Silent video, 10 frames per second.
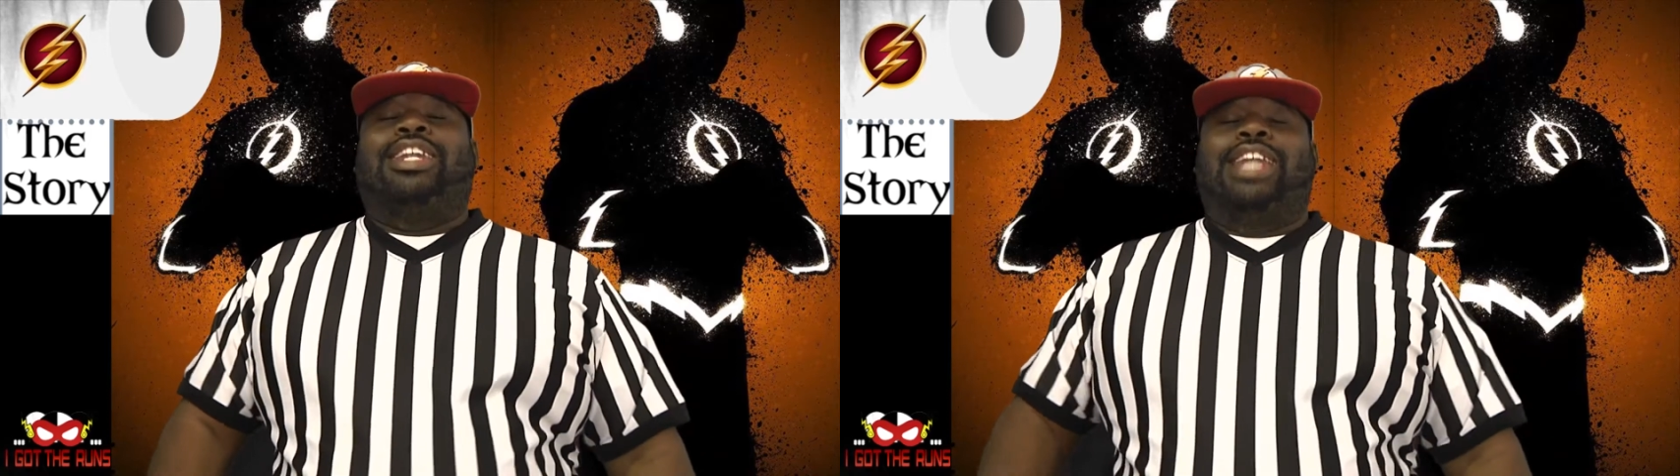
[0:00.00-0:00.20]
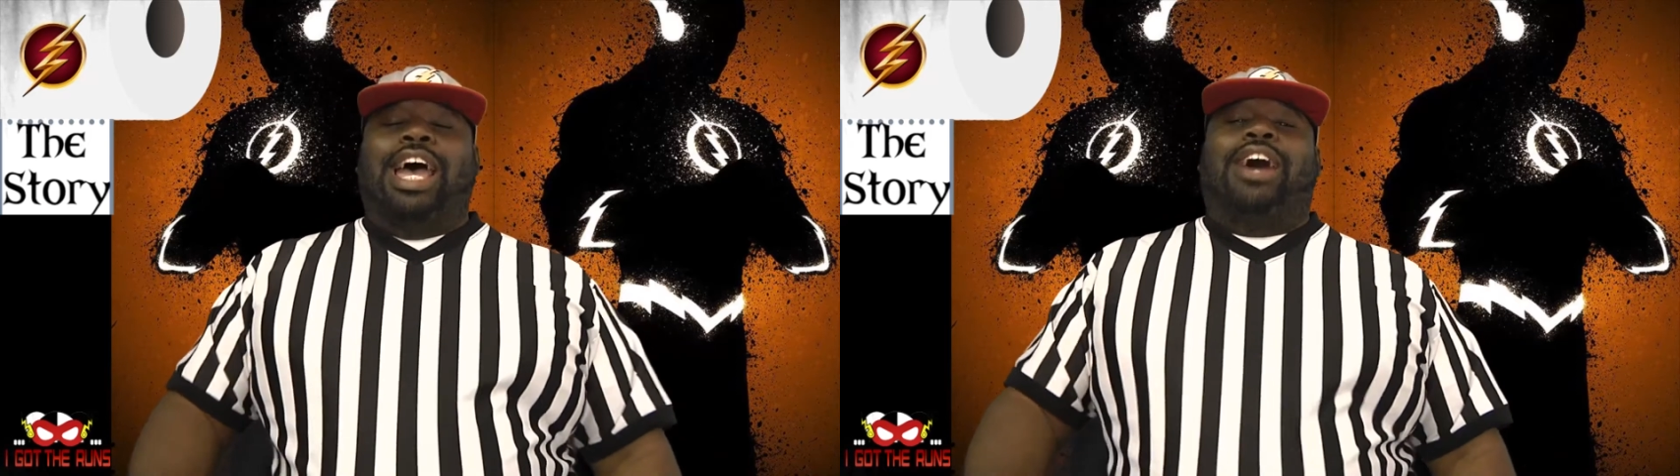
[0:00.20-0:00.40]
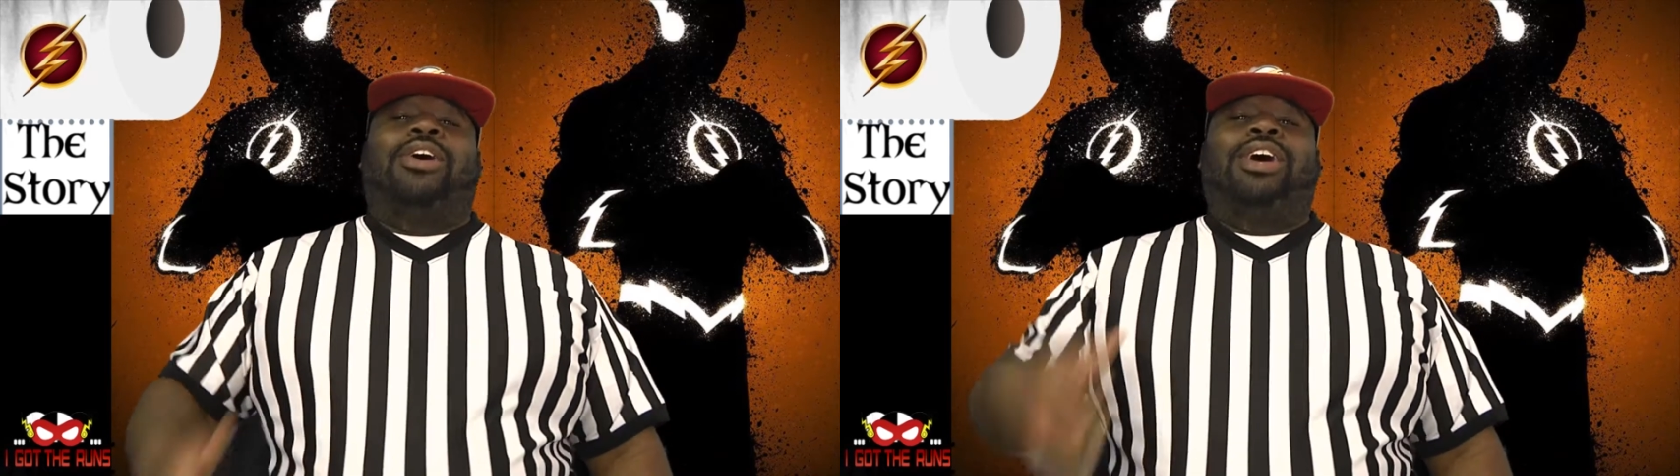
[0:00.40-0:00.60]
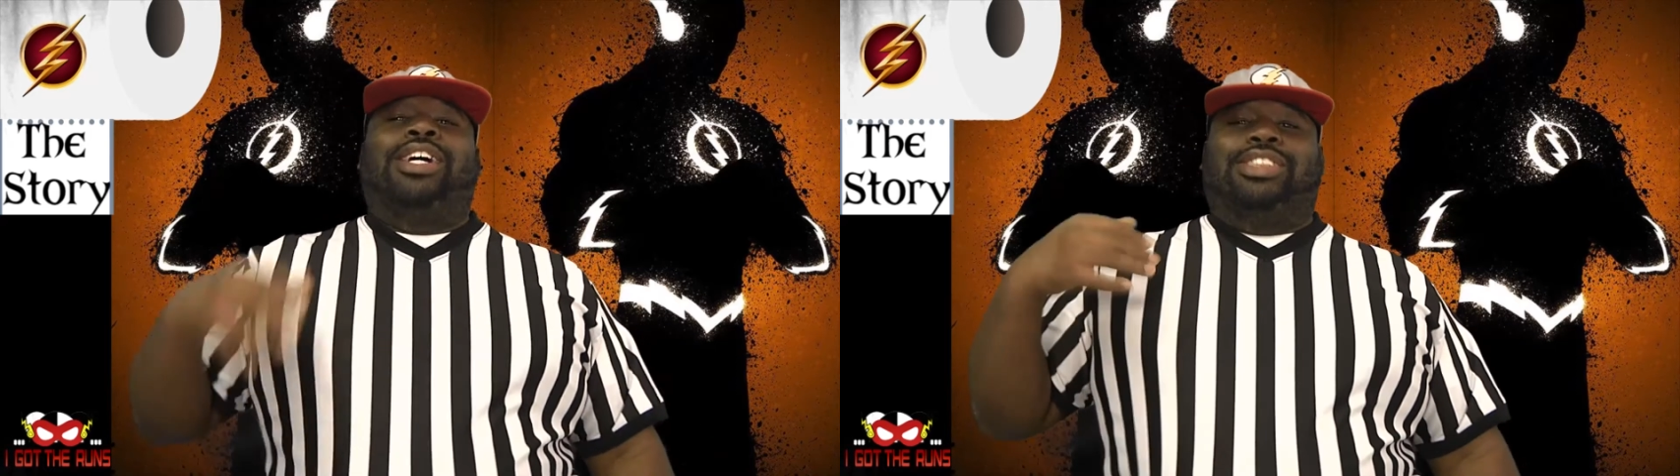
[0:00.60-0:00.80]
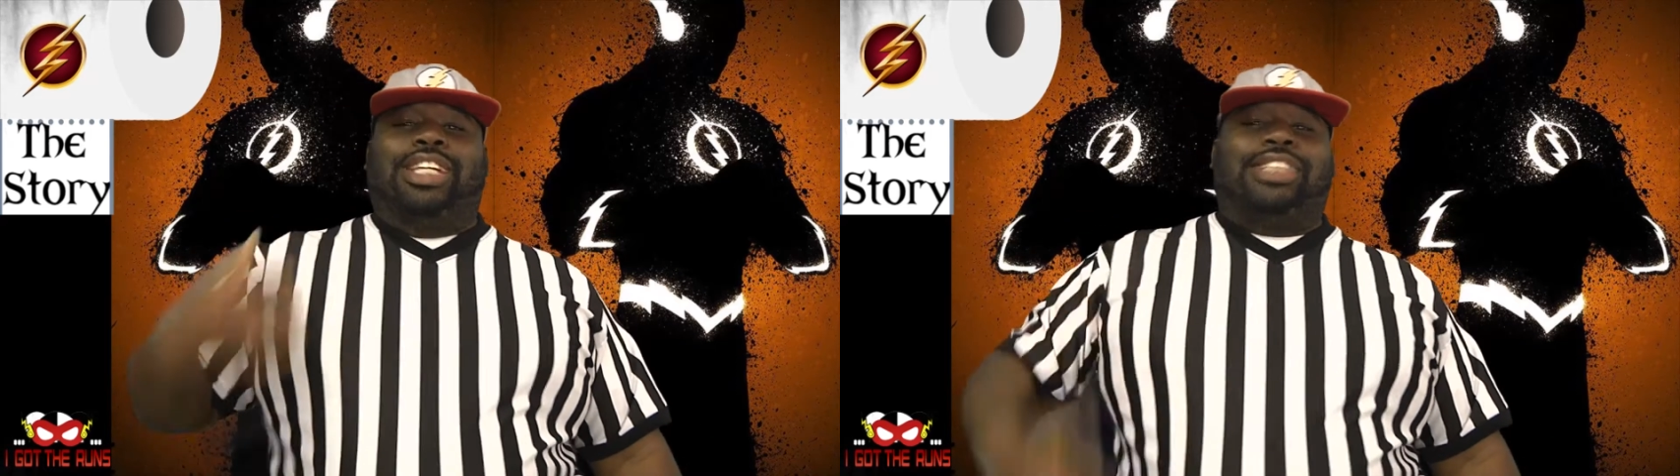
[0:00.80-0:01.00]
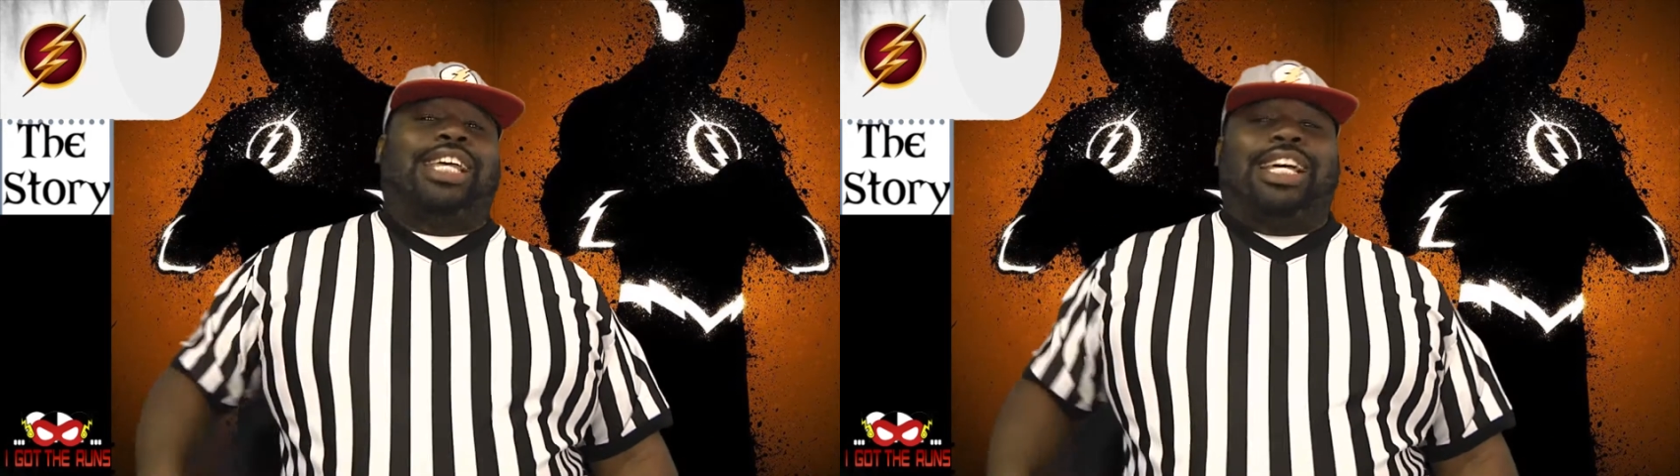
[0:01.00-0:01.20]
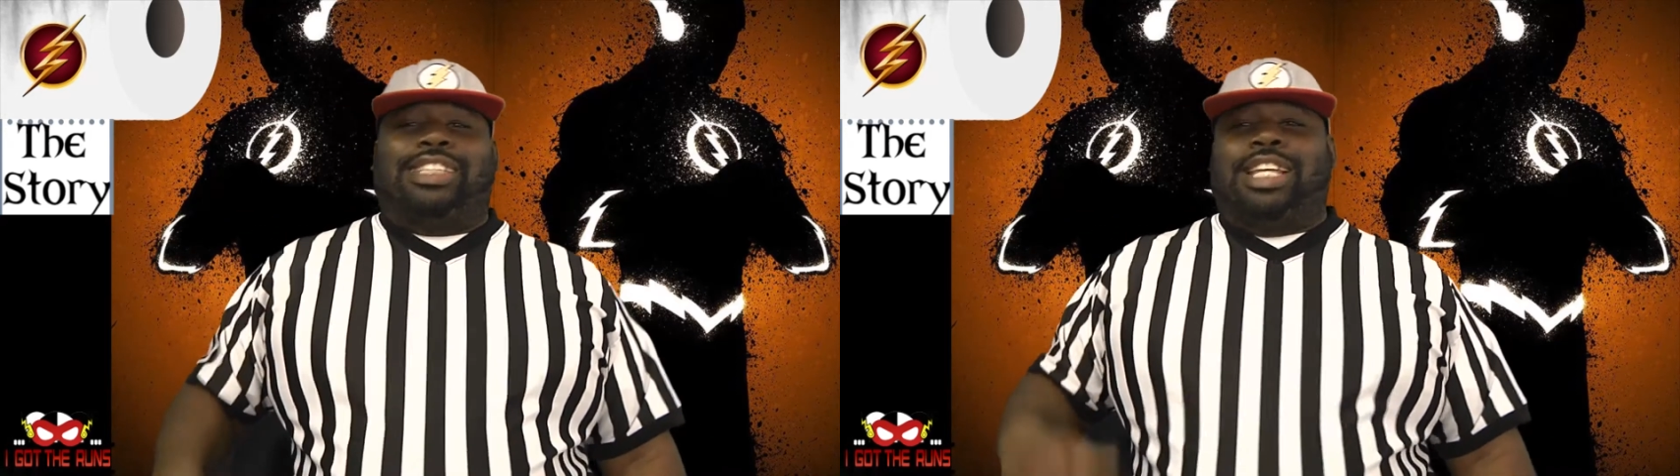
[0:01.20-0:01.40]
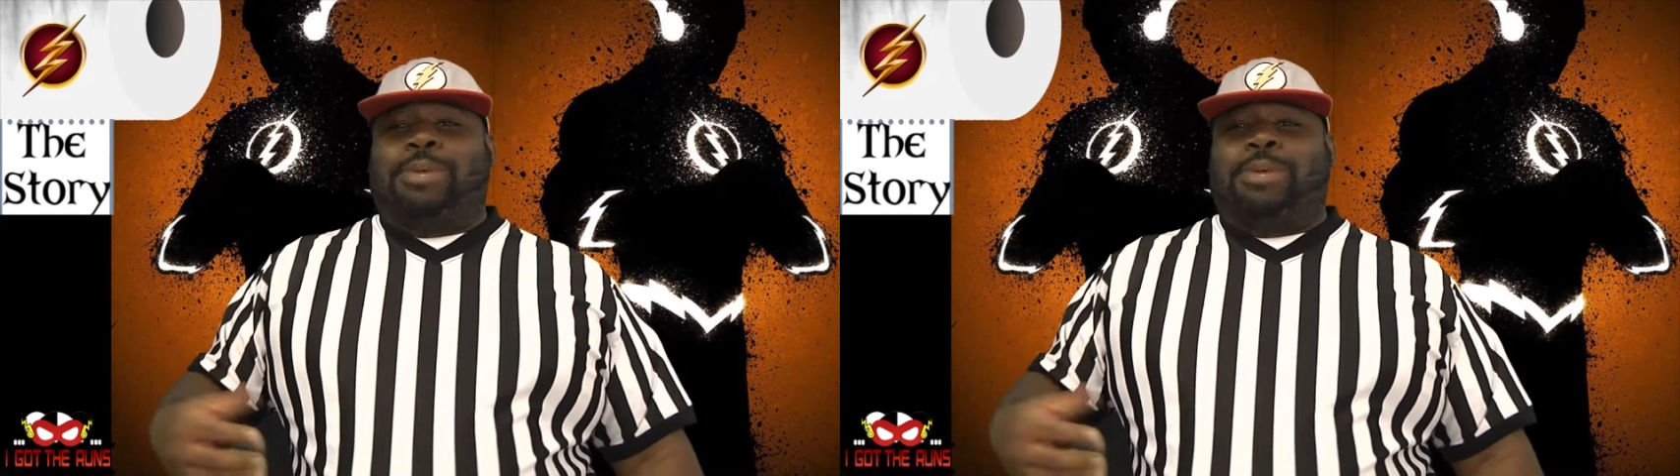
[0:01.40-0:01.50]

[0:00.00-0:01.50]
Now, just as the